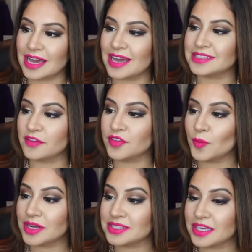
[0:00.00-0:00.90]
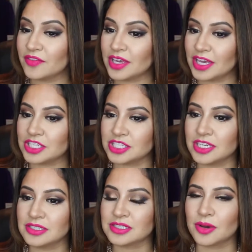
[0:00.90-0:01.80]
I definitely want to take a
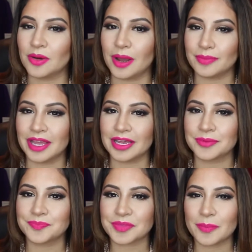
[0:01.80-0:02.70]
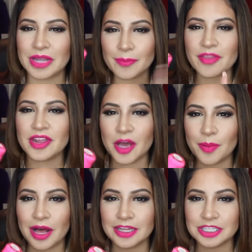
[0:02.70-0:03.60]
vacation, so I'm like, I'm gonna buy the nail
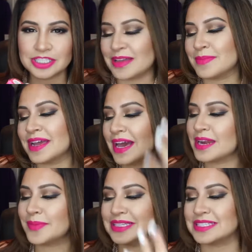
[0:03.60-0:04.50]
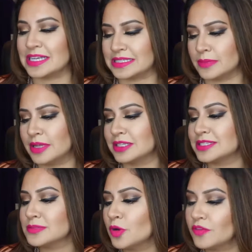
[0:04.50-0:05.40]
polish. In my head it made sense. I'm like, this
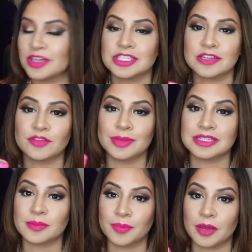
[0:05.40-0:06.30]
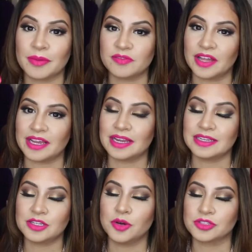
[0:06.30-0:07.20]
is motivation for me to book my flight. I
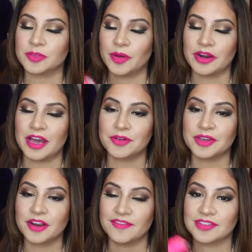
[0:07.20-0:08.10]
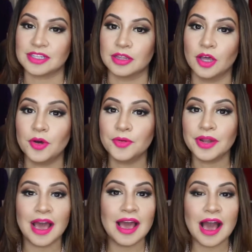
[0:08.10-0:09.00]
need to go somewhere. I don't care if it's
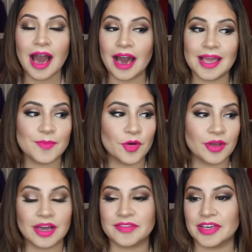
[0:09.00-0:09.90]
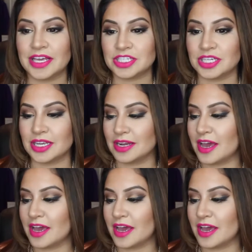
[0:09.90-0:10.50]
alone. I am going on a vacation.